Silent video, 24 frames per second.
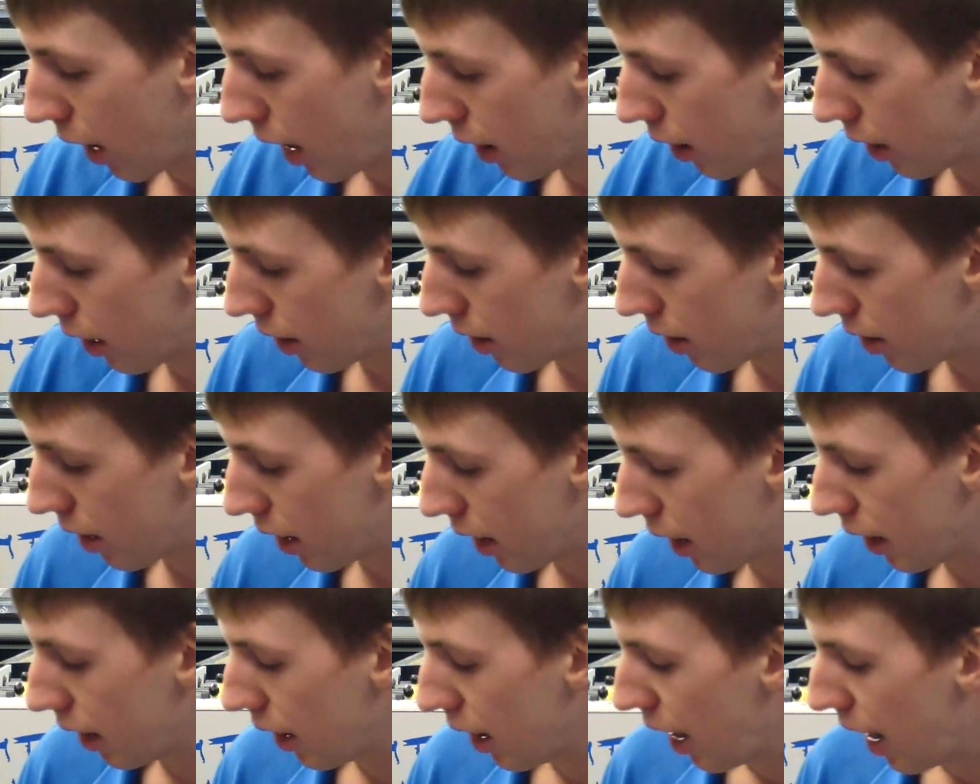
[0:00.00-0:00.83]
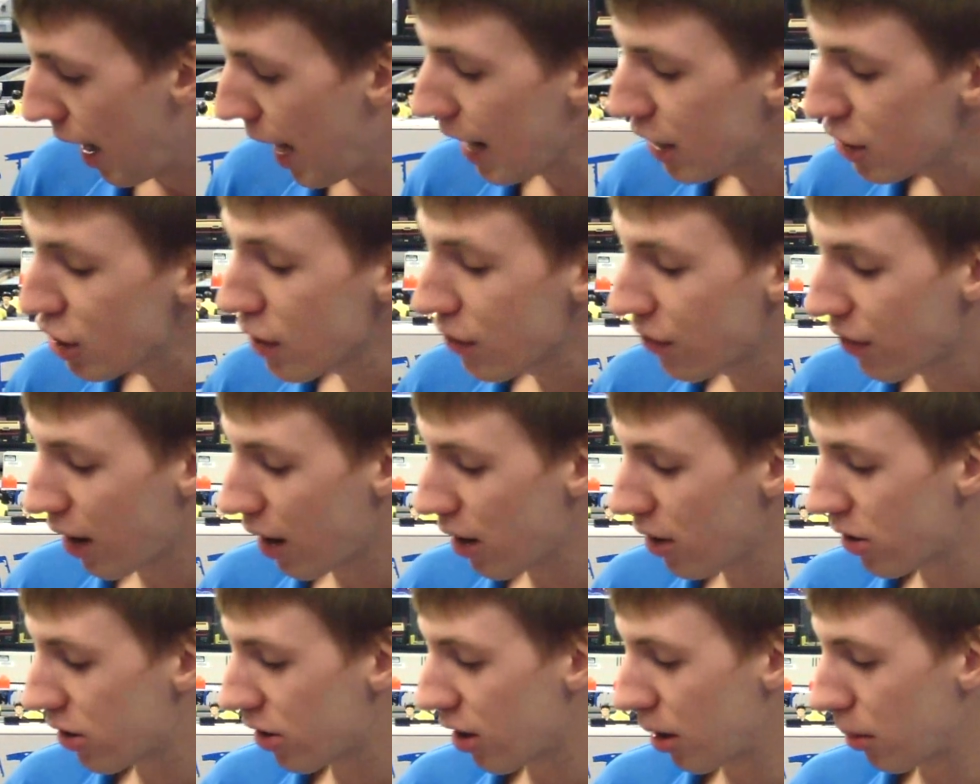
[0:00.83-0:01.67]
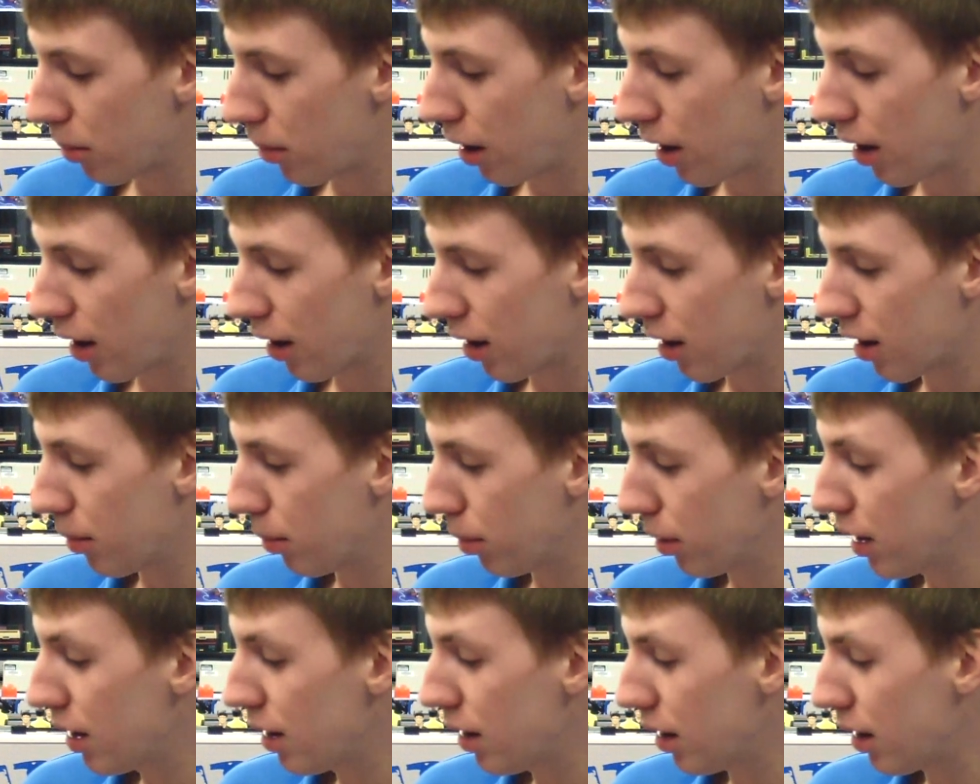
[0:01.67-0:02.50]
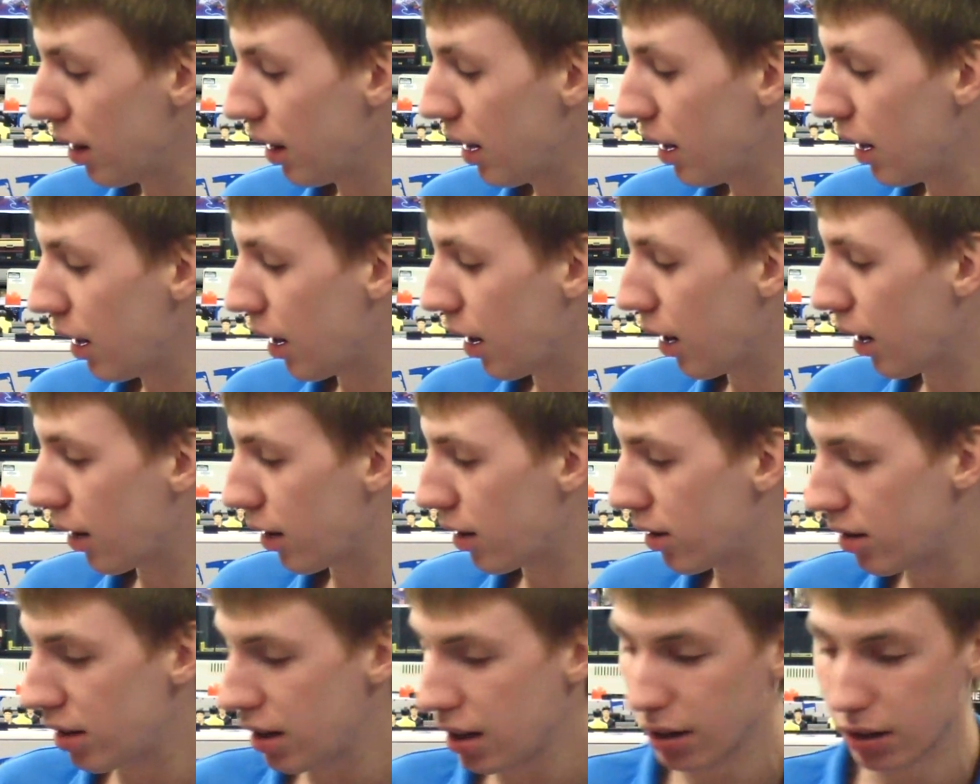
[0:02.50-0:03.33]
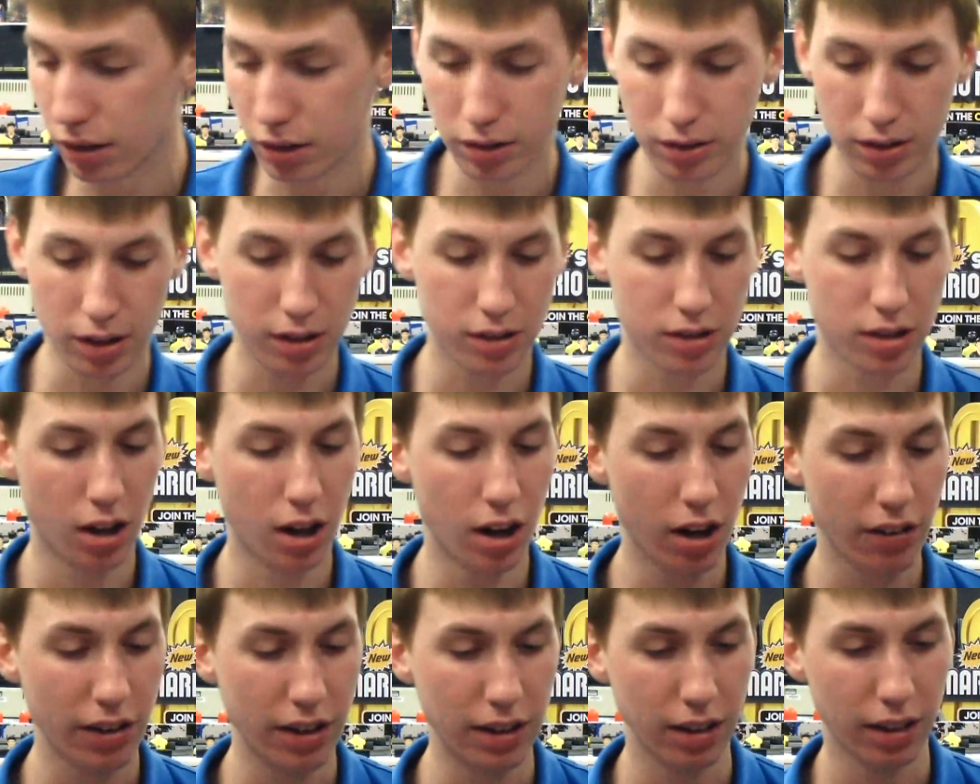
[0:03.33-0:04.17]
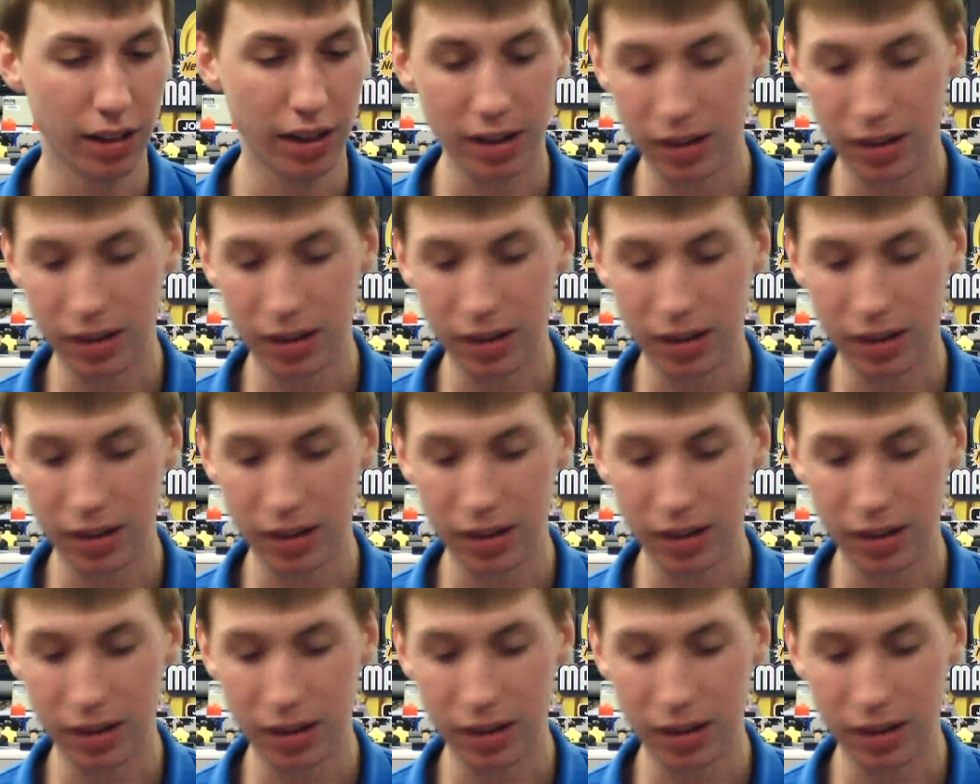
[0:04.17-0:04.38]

And let's see, I actually found some completely sealed Atari